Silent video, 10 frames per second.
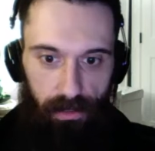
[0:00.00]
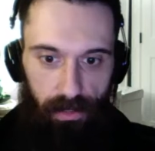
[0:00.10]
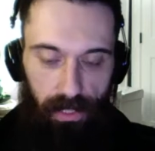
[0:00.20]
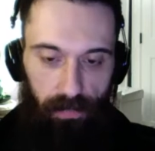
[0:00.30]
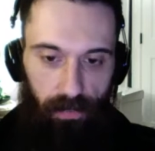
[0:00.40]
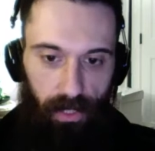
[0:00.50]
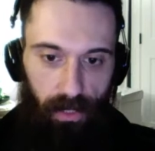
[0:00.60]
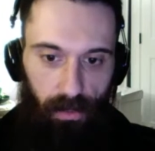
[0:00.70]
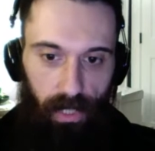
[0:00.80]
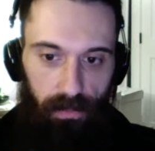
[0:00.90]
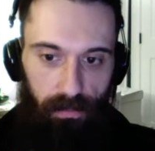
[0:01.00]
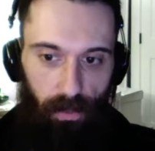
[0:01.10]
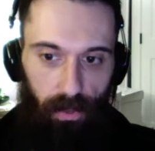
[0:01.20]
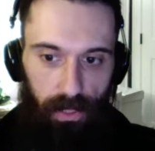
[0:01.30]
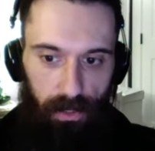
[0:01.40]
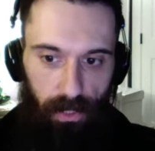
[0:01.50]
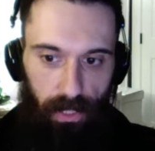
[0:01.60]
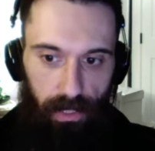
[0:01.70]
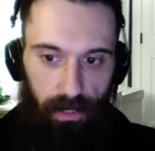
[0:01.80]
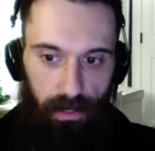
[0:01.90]
Like, if you're going to write for a
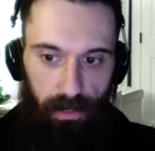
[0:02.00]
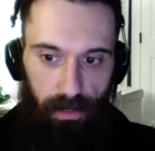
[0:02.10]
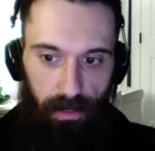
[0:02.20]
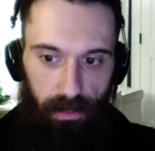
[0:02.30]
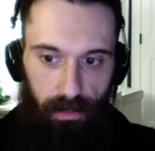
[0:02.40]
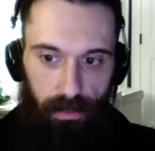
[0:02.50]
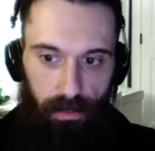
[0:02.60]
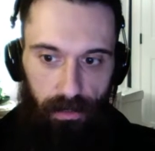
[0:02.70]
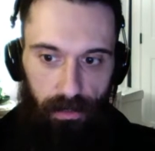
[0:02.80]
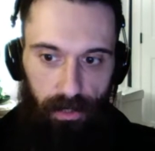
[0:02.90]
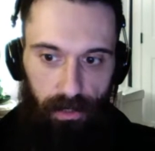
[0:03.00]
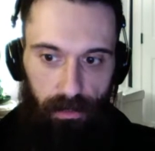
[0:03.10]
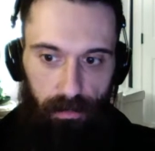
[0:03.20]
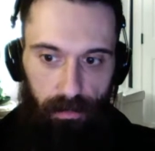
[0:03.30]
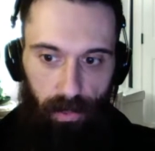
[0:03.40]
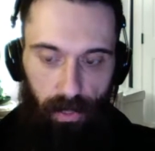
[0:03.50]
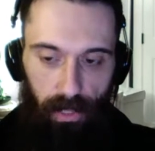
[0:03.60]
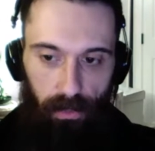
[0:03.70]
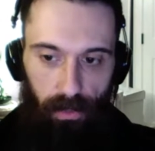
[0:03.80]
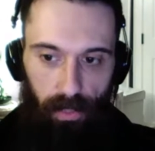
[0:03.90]
trade, just put
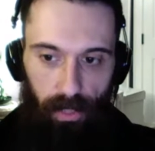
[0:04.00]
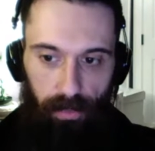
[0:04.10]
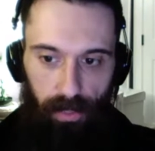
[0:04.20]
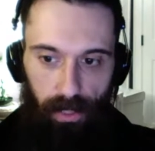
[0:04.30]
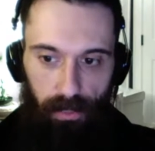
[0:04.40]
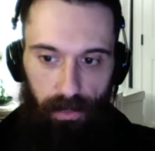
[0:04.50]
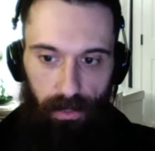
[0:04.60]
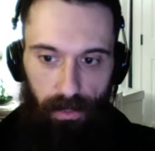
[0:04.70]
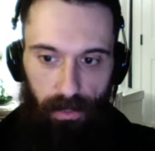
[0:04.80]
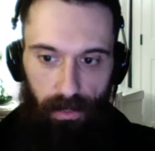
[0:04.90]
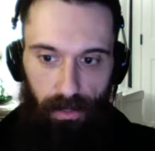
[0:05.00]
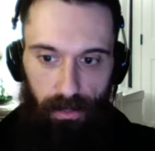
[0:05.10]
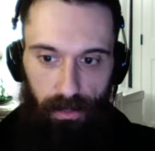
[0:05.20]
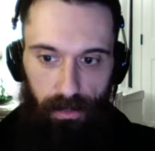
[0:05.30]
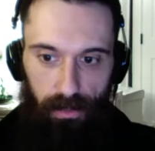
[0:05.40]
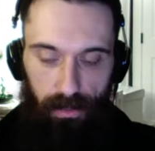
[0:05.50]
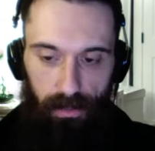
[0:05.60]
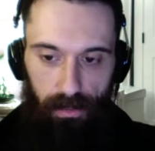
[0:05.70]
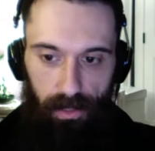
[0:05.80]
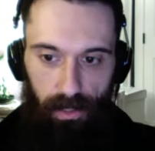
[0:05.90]
out a graphic novel.
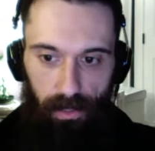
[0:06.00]
You